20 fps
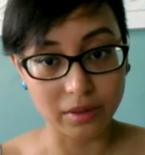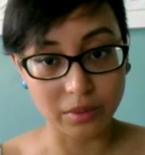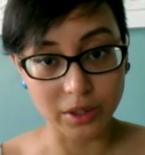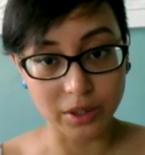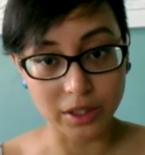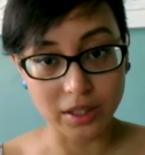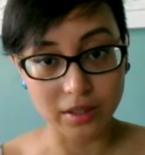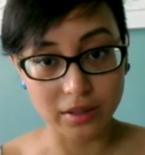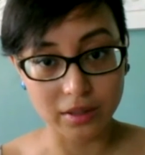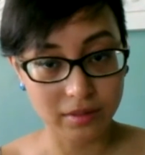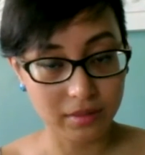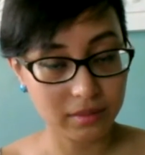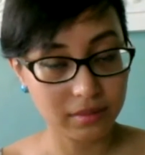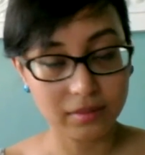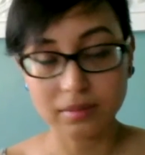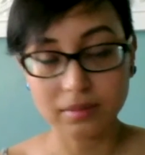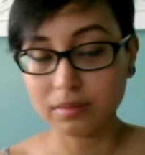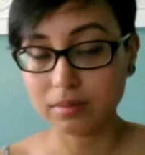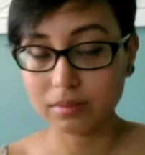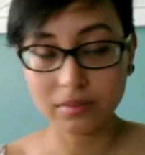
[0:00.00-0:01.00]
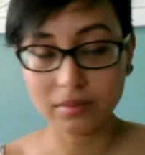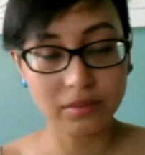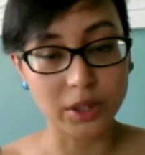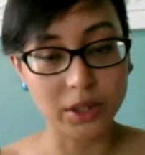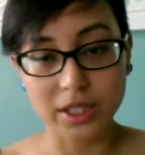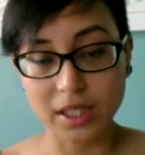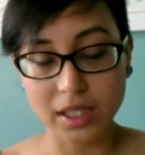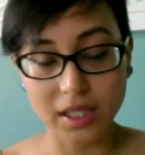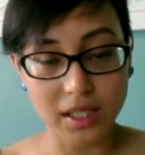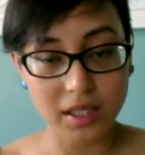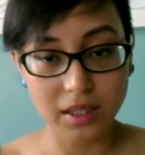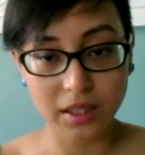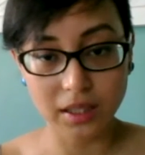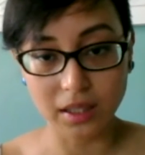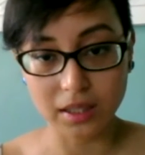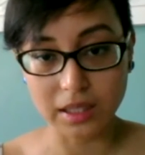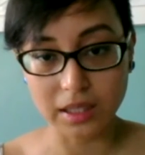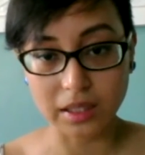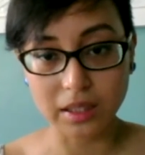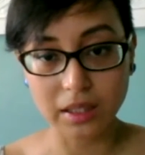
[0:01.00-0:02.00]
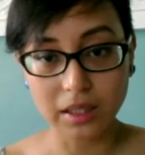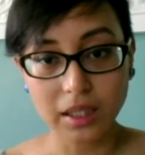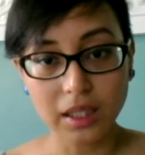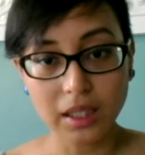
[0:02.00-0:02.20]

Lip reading: we're discussing that day.